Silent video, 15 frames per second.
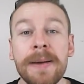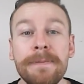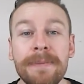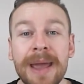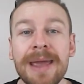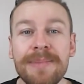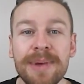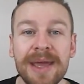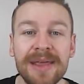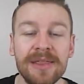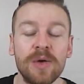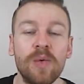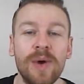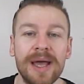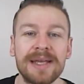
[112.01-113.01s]
Maybe in
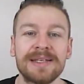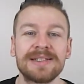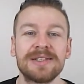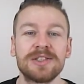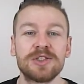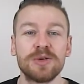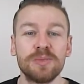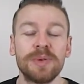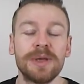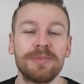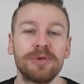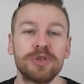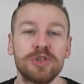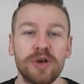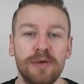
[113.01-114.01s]
the West, some
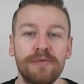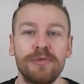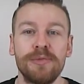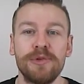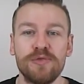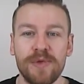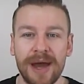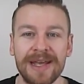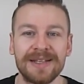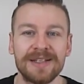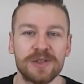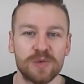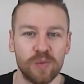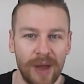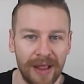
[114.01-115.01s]
people shot from the right
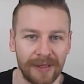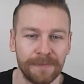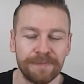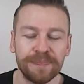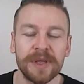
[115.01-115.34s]
as well.